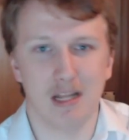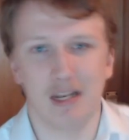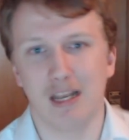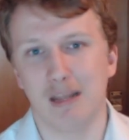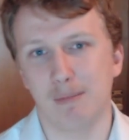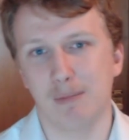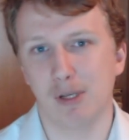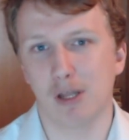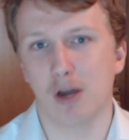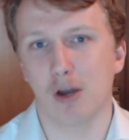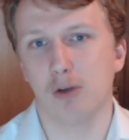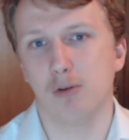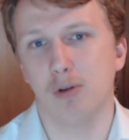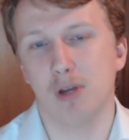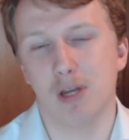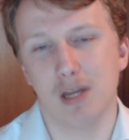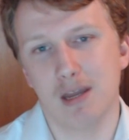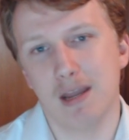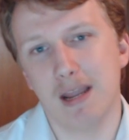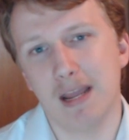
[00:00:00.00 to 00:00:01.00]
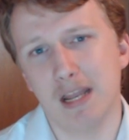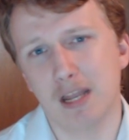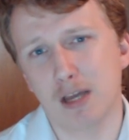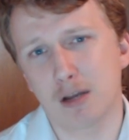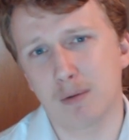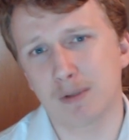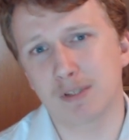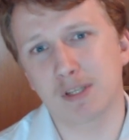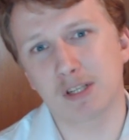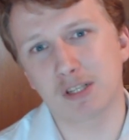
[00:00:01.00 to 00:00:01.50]
let me know in the
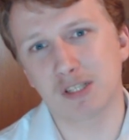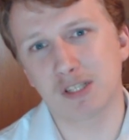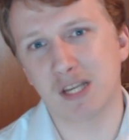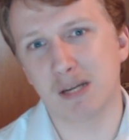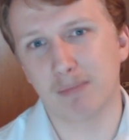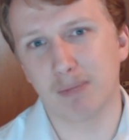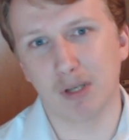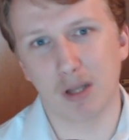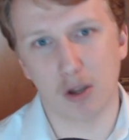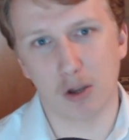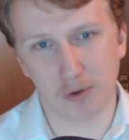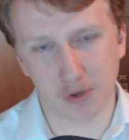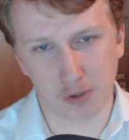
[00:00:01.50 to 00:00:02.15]
comment section down below.